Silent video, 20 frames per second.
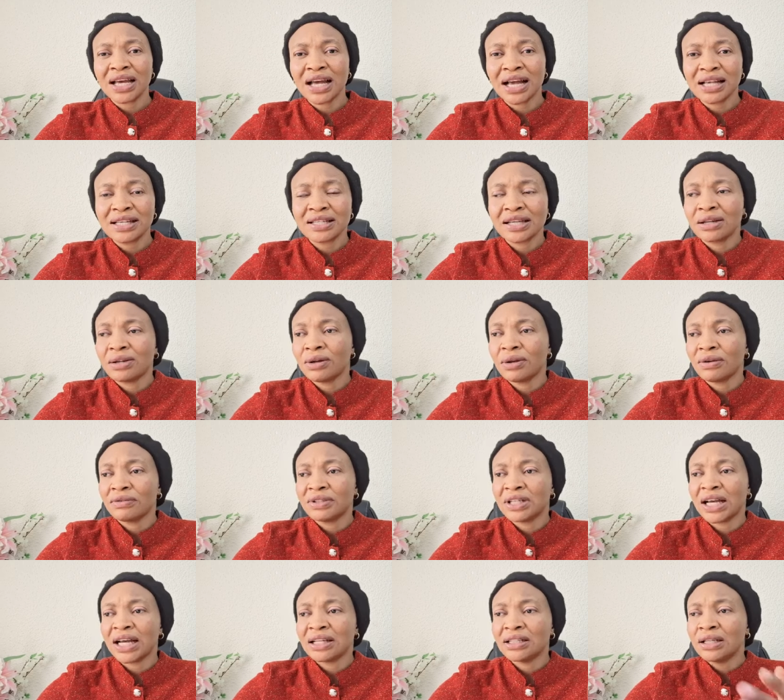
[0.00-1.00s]
cars, and all
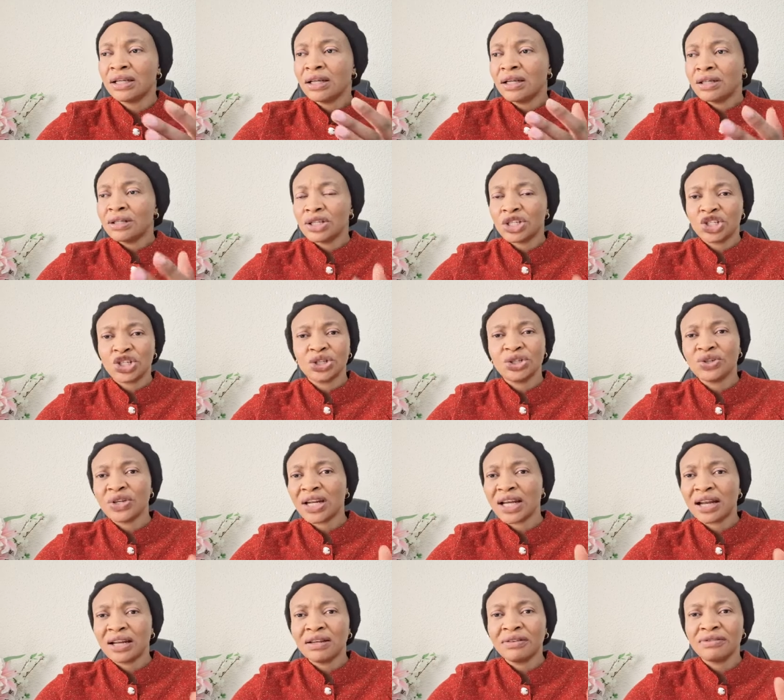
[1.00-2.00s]
of that. The
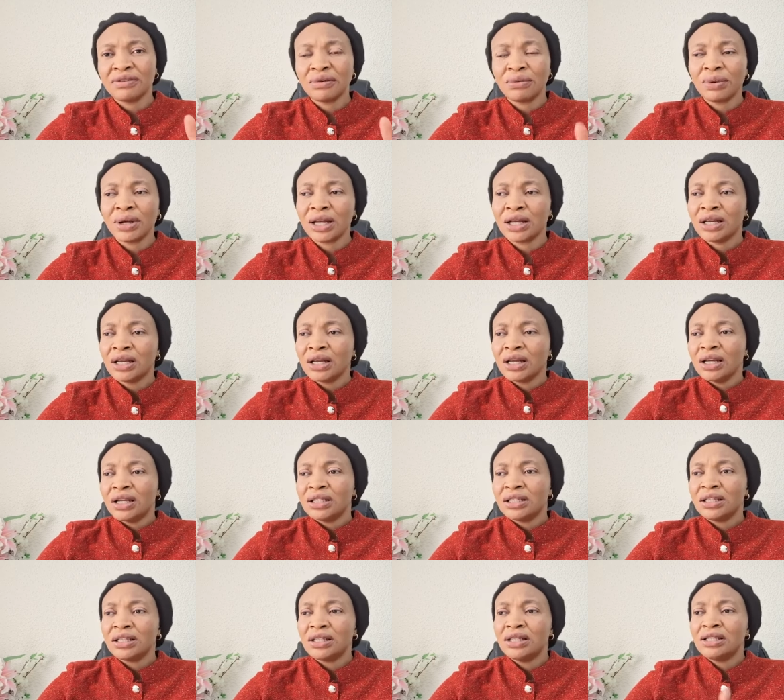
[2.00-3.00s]
children are living well.
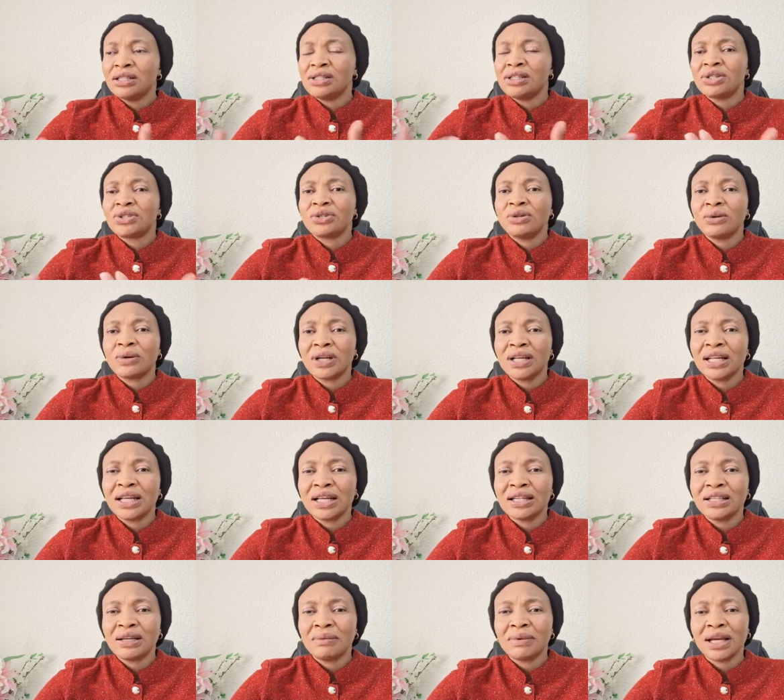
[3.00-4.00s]
He, she's looking
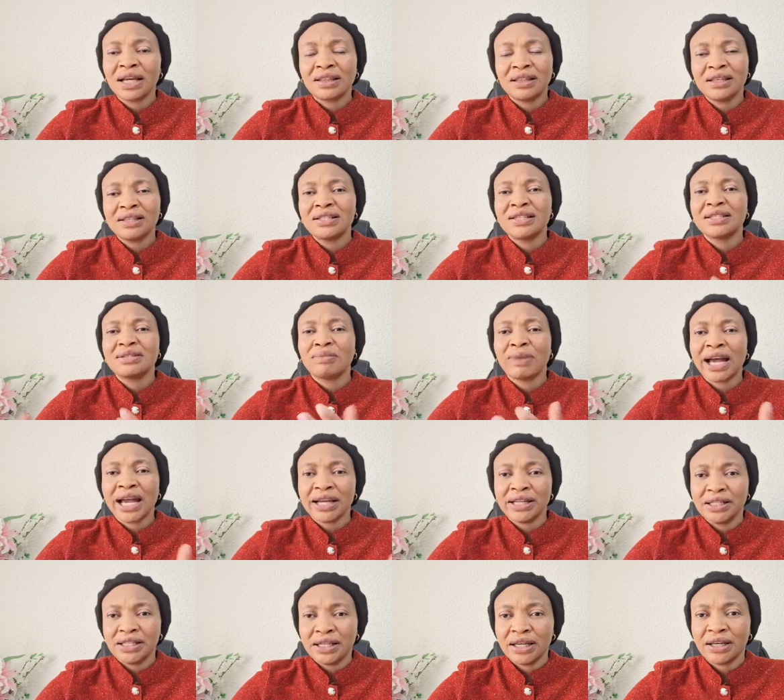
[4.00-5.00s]
at them like, this is my
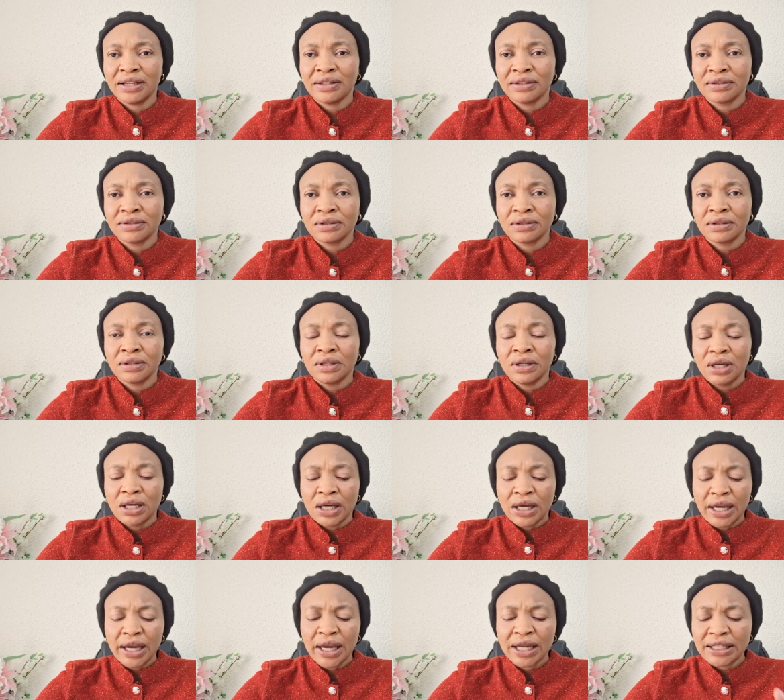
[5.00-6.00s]
idea.
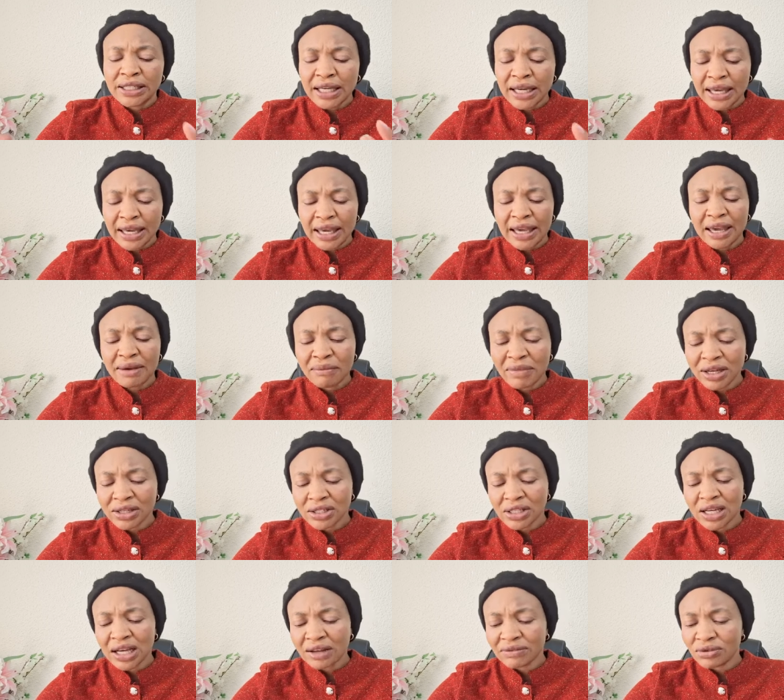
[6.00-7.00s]
A day came and
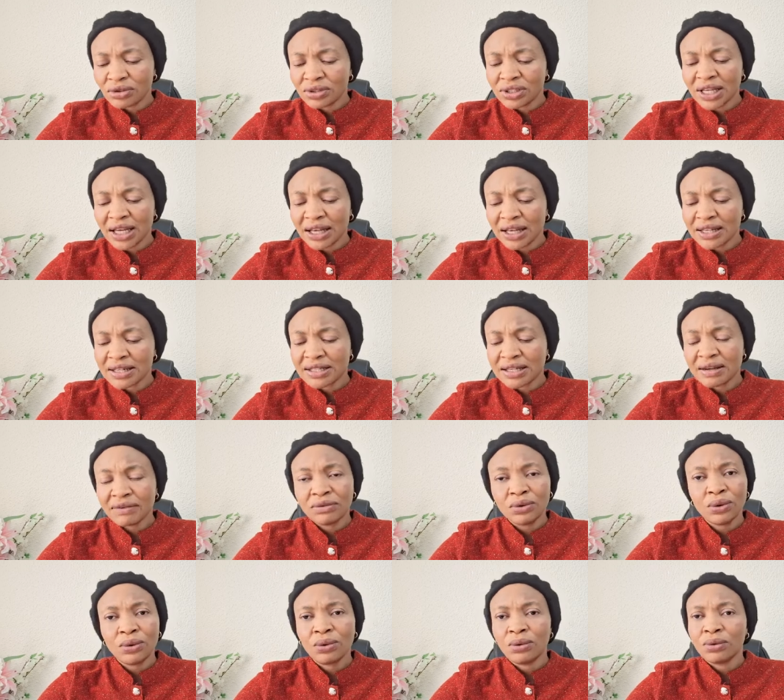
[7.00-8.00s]
she had to tell herself,
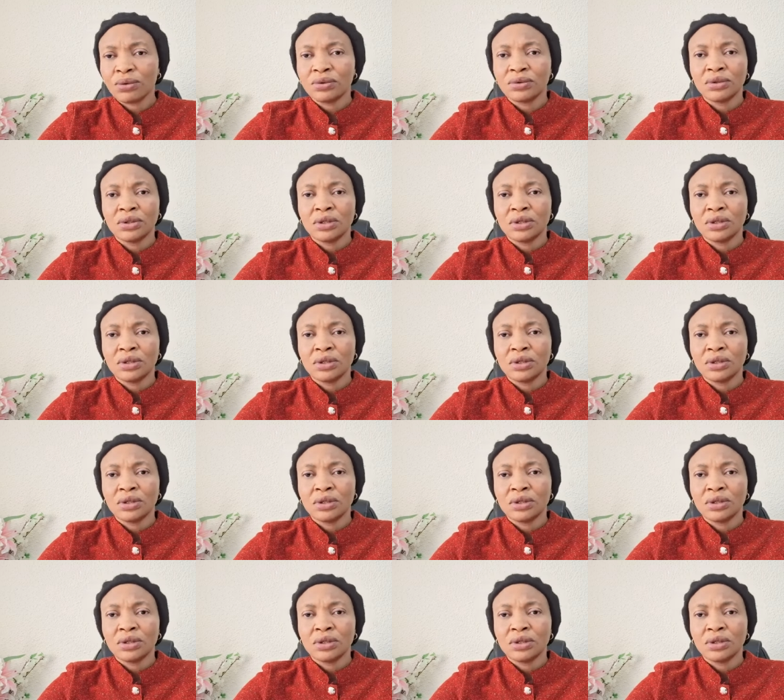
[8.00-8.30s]
no,